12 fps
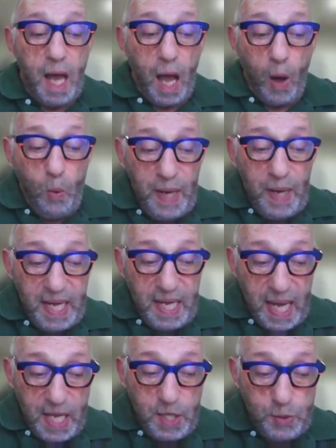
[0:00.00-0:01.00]
A weak
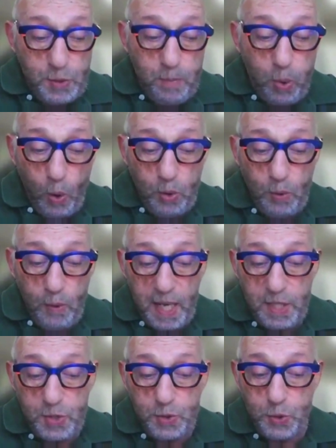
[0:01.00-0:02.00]
and
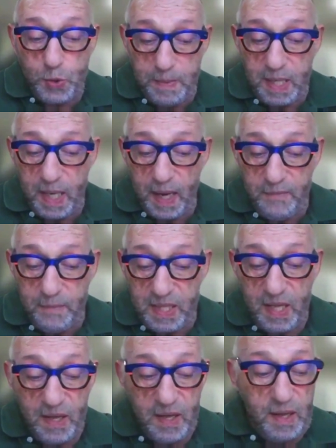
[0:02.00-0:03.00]
polarized German
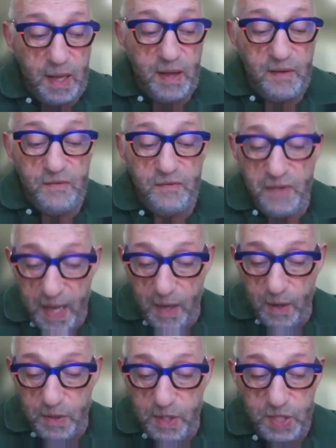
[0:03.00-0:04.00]
government
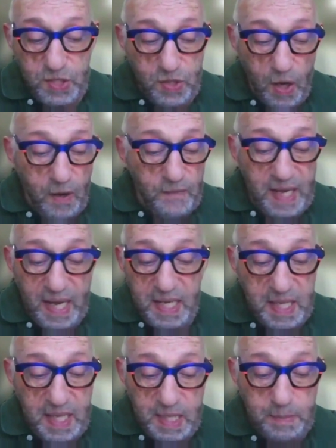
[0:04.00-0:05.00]
failed to solve any
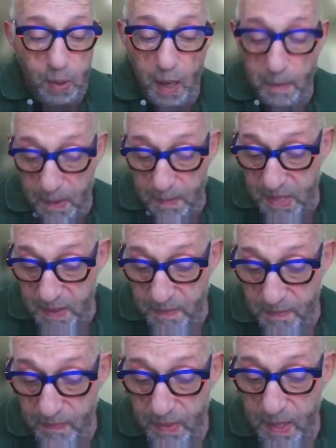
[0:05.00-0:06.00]
of these problems.
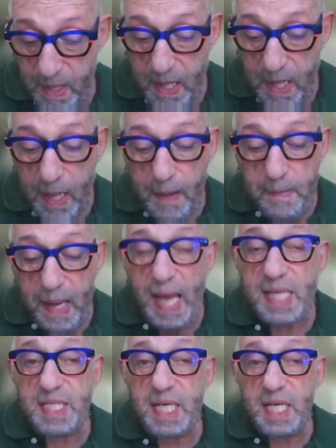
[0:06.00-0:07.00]

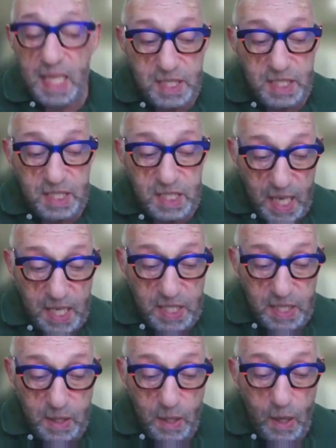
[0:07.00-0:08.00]
Passing
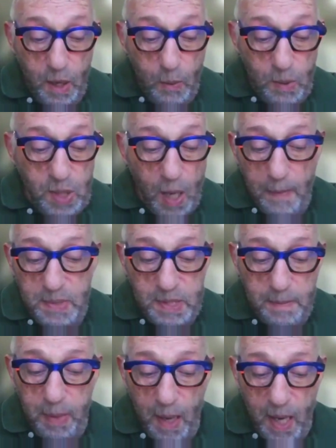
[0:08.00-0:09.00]
legislation was almost
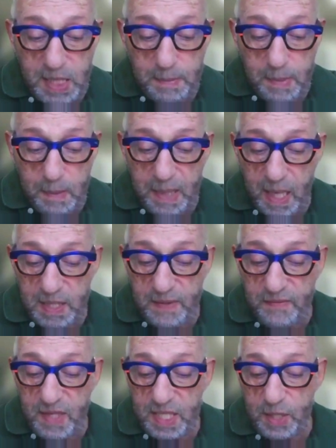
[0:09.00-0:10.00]
impossible because
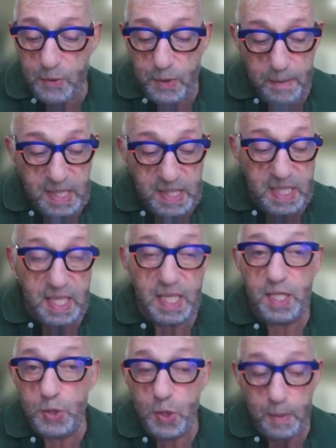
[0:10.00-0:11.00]
of disagreements in
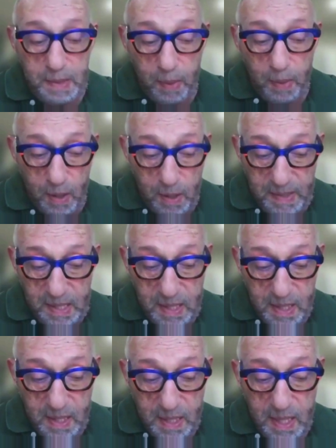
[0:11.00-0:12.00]
the German parliament.
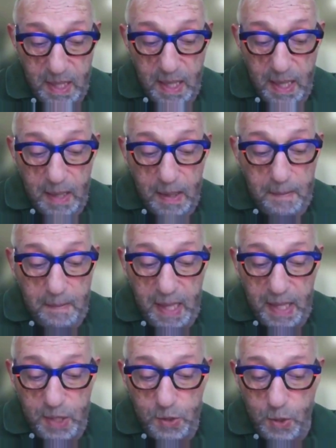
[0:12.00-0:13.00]

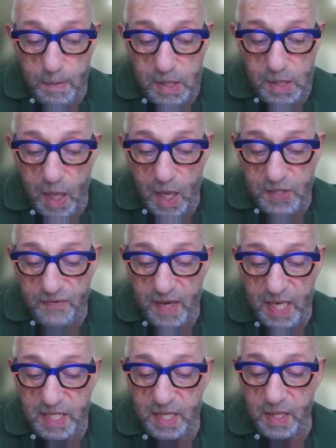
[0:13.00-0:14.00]
Many Germans lost
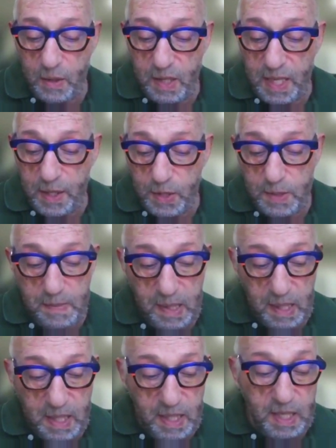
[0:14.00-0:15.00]
faith in their leaders'
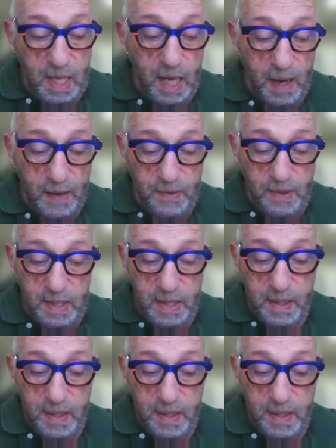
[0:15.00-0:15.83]
ability to govern.